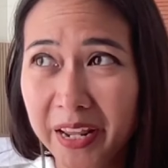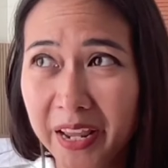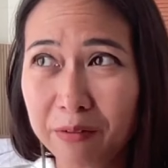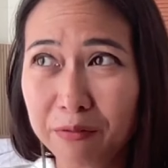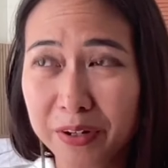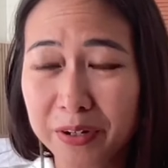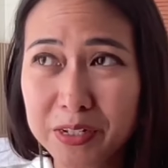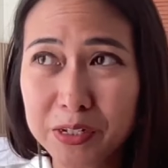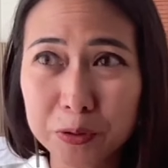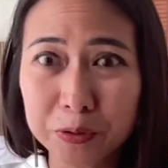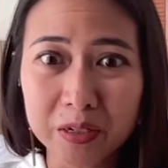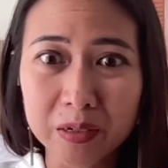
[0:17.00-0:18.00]
in a very
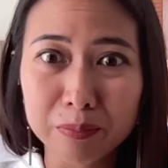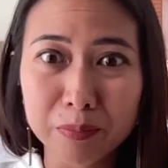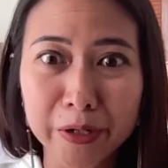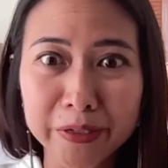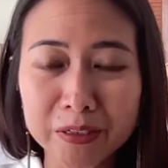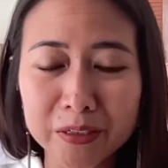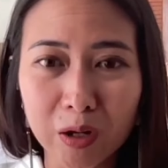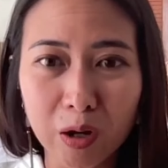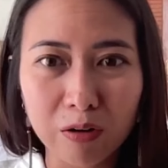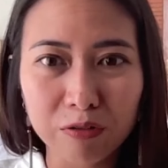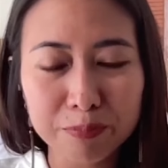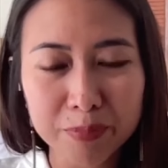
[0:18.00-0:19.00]
screwed up
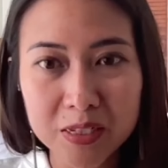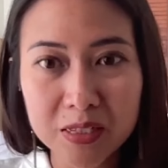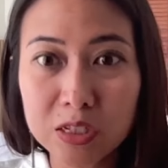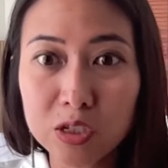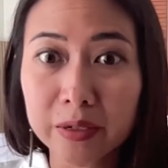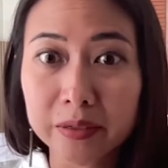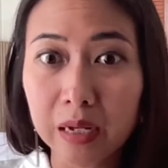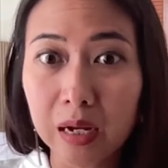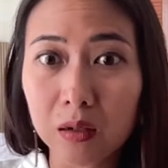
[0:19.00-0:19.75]
model of business right